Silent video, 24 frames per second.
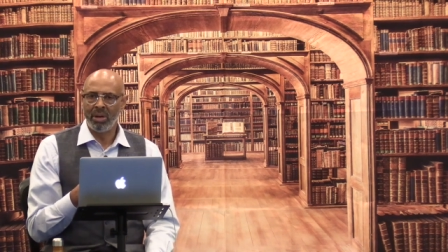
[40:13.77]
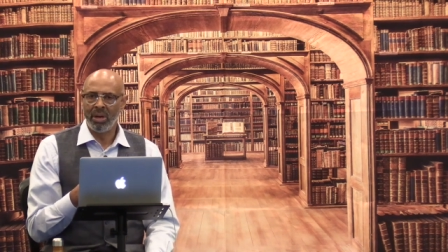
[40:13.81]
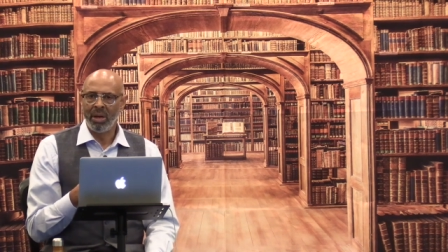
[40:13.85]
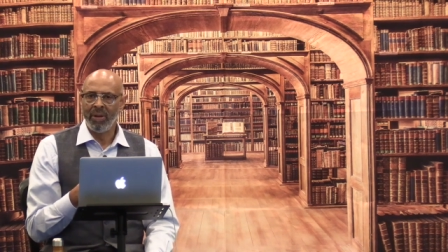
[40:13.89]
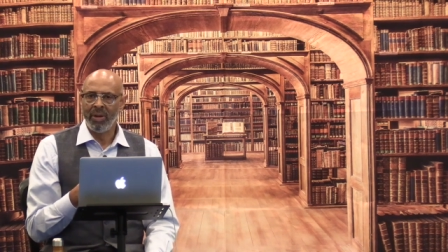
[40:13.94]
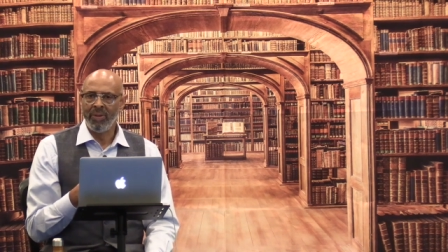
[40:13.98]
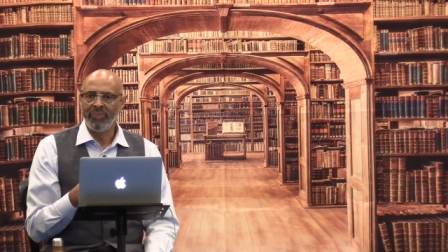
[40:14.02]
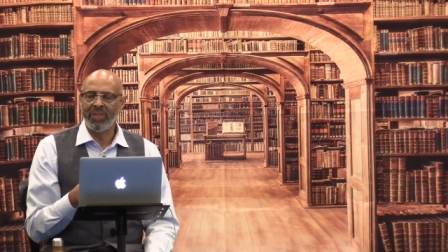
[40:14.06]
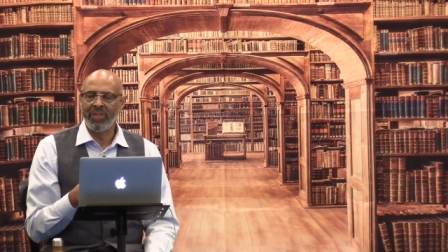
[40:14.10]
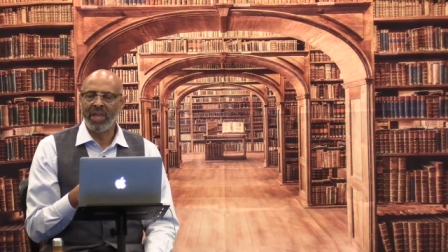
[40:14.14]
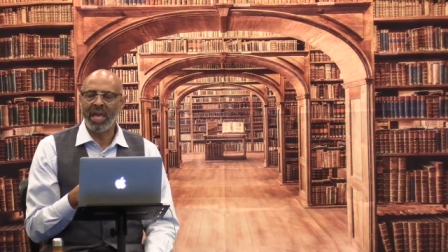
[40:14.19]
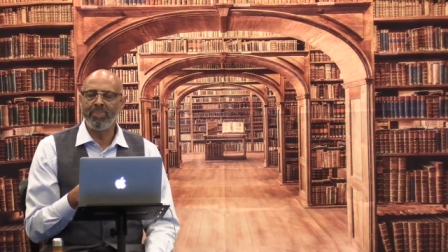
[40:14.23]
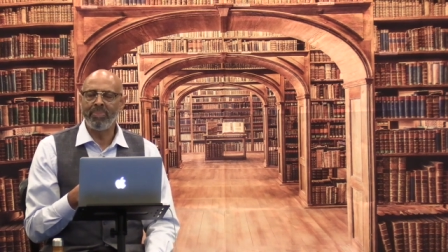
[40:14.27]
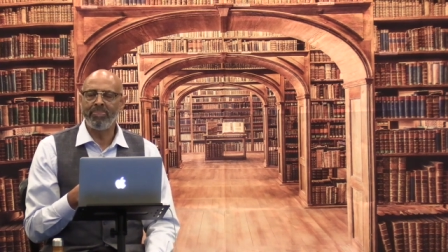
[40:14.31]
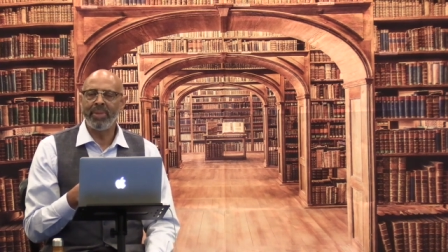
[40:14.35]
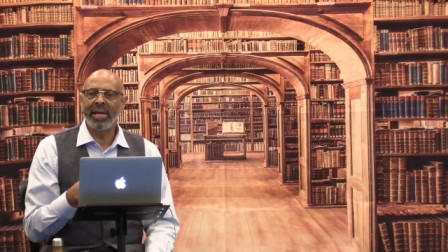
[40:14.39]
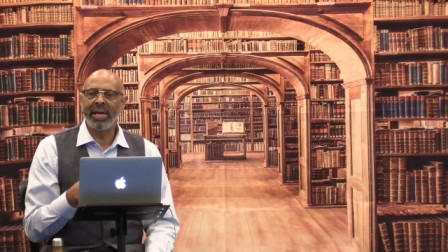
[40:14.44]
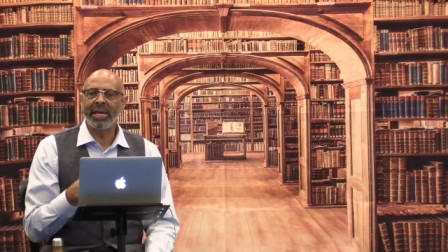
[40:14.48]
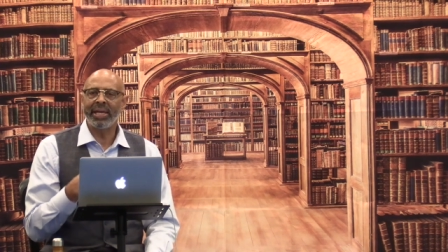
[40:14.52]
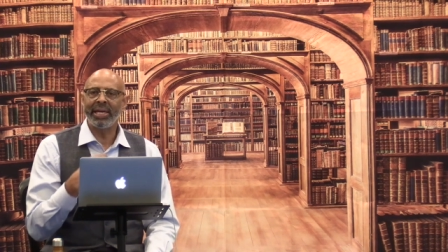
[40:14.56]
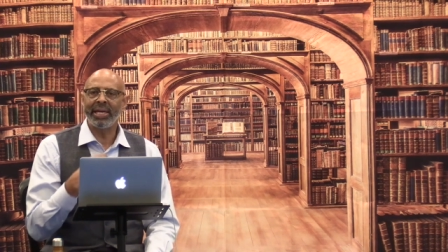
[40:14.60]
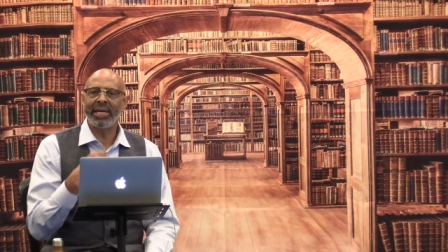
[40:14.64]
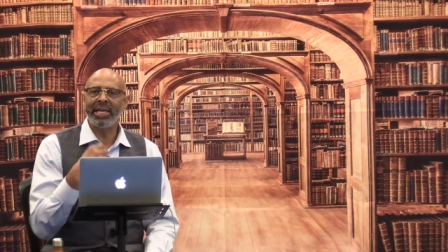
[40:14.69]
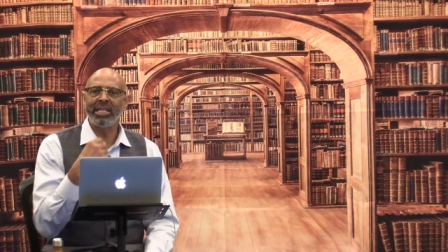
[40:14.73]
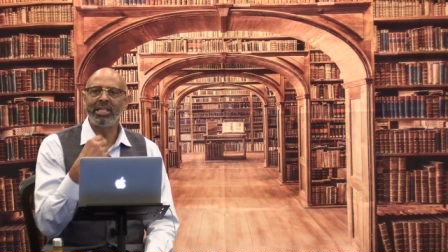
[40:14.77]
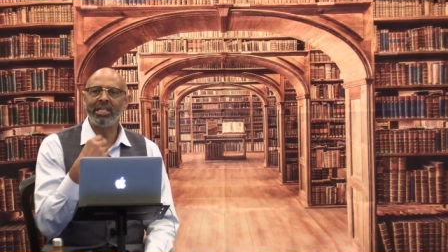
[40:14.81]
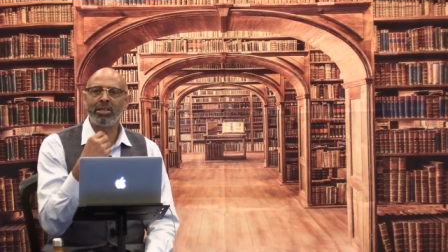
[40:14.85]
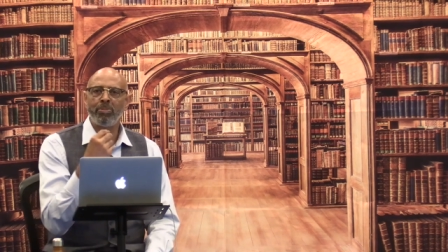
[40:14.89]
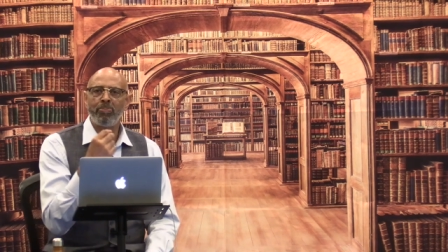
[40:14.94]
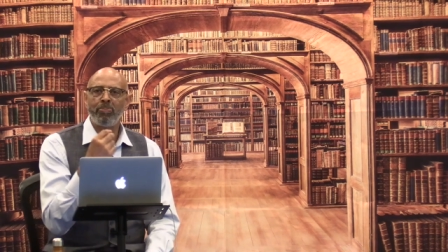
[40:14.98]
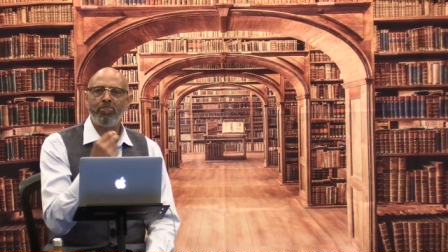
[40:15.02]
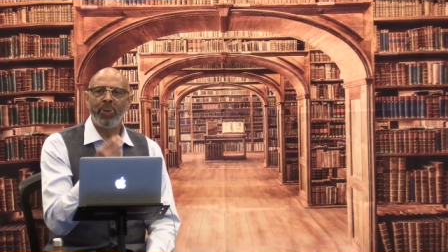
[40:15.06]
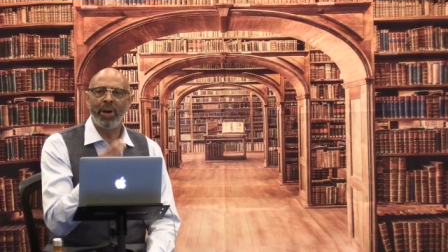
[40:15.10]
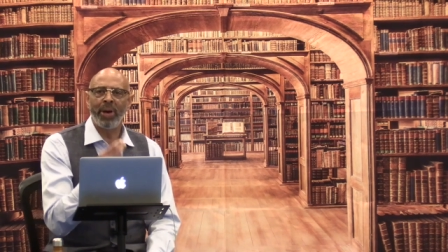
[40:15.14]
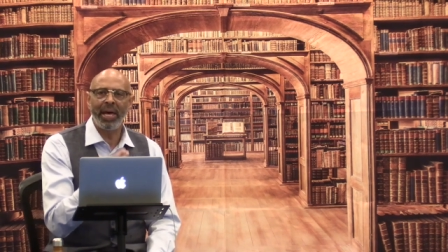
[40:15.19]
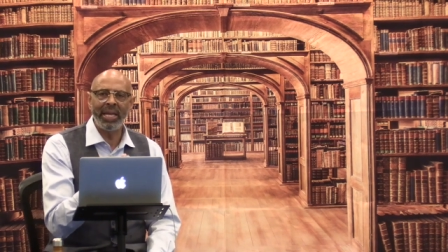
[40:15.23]
they make
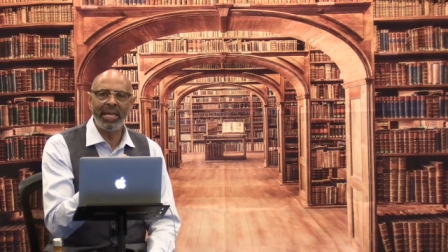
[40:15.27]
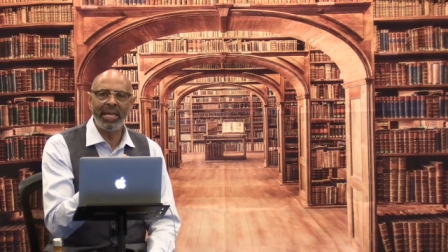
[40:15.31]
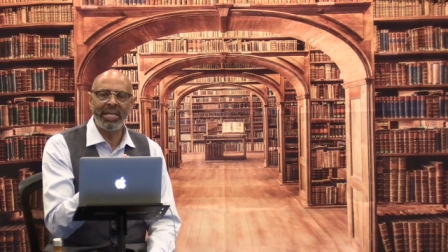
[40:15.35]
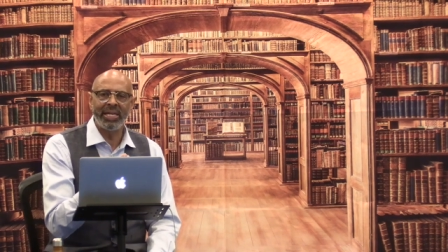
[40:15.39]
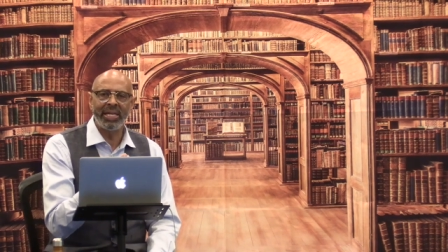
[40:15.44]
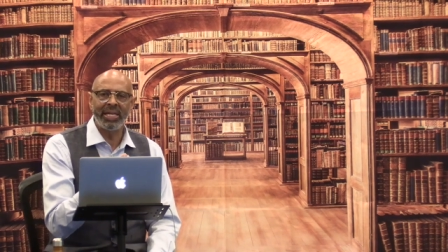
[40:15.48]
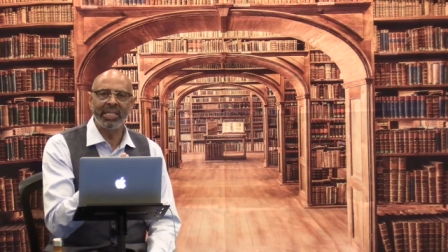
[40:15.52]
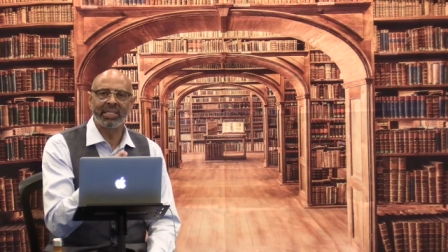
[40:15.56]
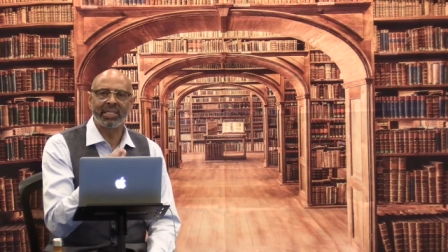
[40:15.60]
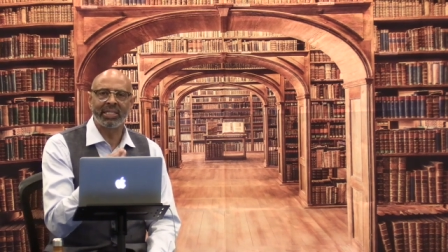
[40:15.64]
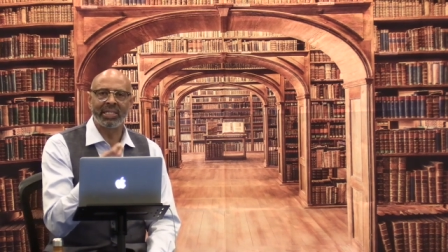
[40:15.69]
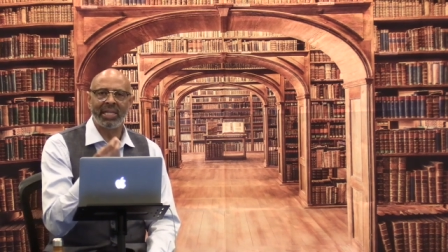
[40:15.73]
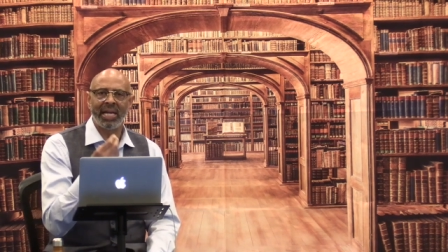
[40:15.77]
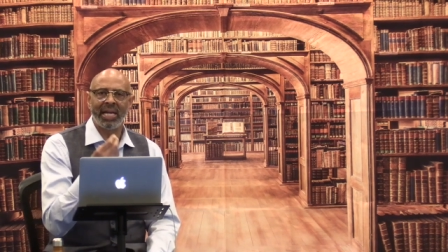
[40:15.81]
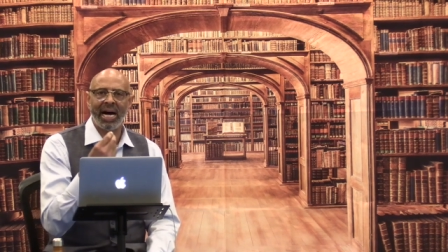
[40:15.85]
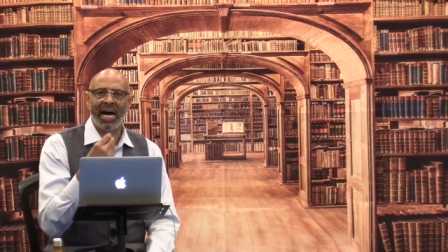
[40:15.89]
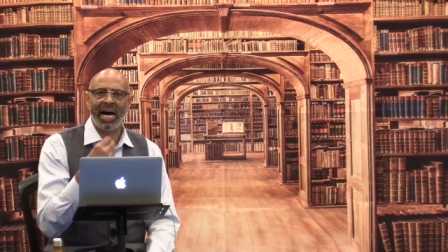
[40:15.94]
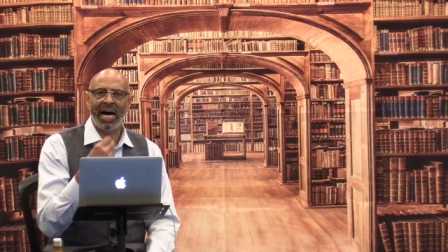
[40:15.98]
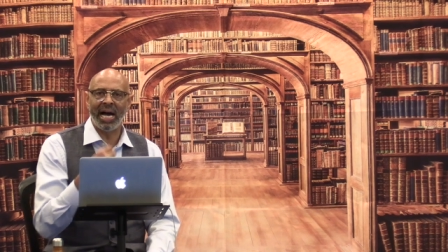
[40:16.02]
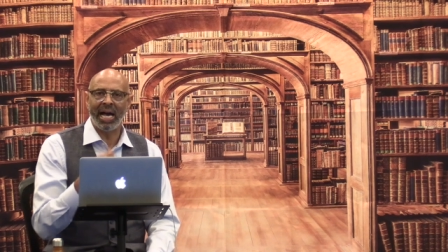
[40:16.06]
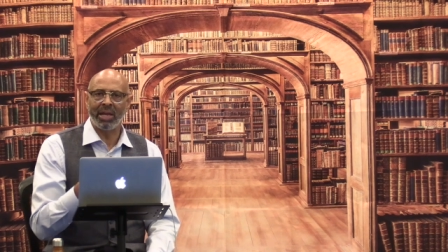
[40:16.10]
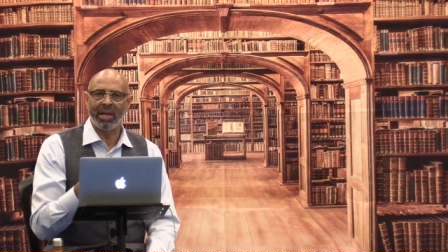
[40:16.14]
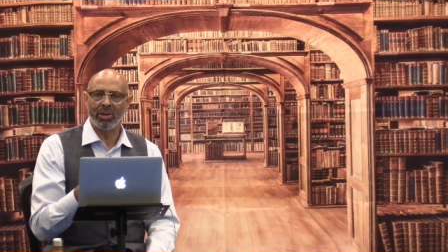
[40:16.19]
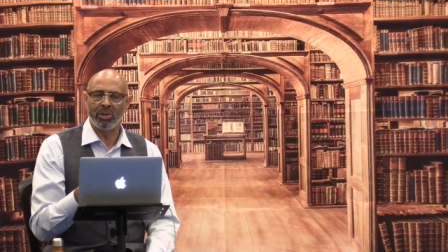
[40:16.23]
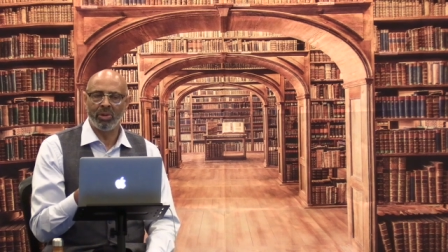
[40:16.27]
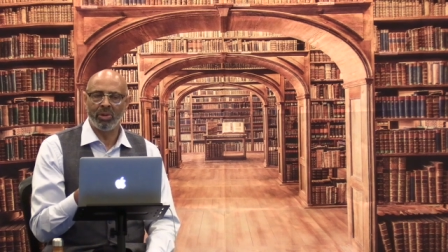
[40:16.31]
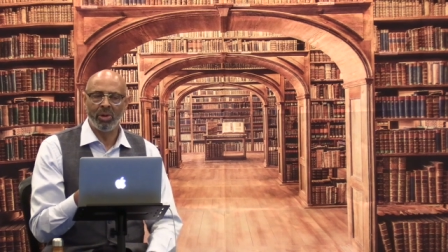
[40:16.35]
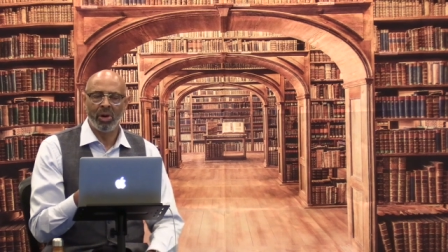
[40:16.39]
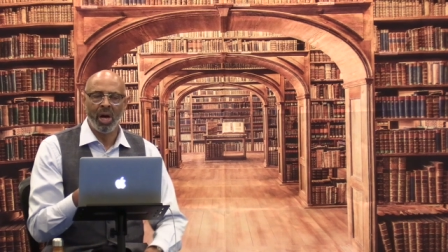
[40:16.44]
independence an idol